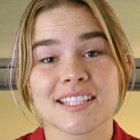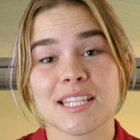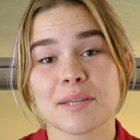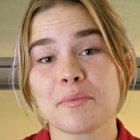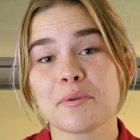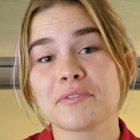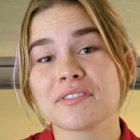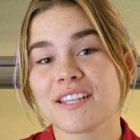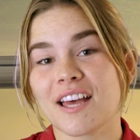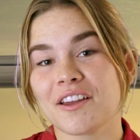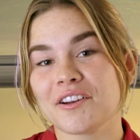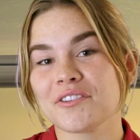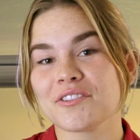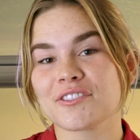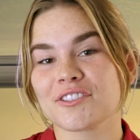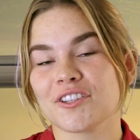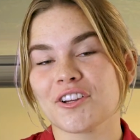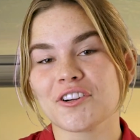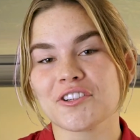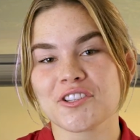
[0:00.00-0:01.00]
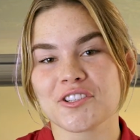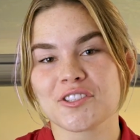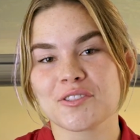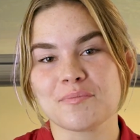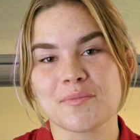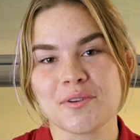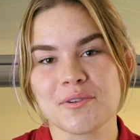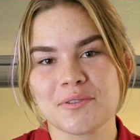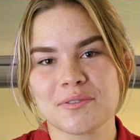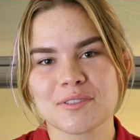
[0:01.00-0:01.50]
Some of Saturn's largest
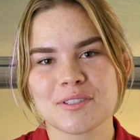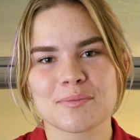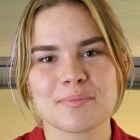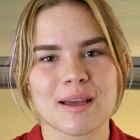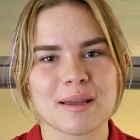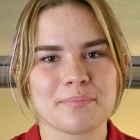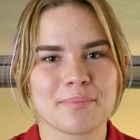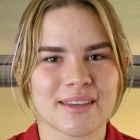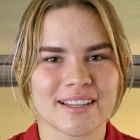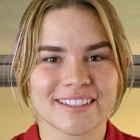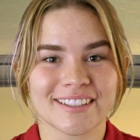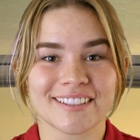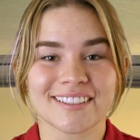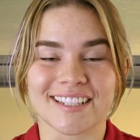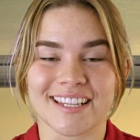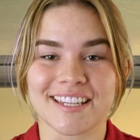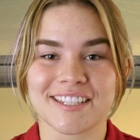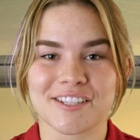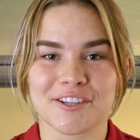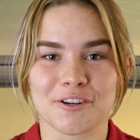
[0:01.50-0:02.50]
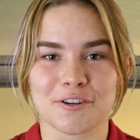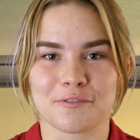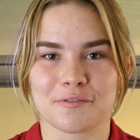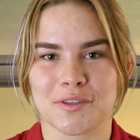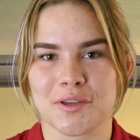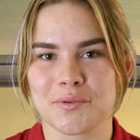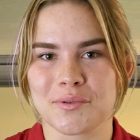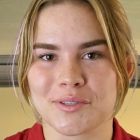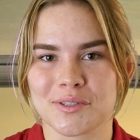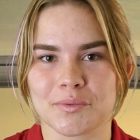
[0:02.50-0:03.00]
moons might be a little easier to
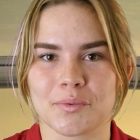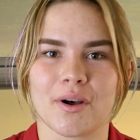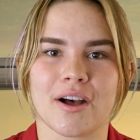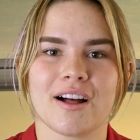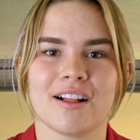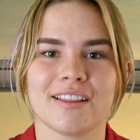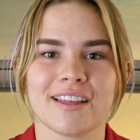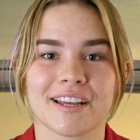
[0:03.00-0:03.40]
view as well,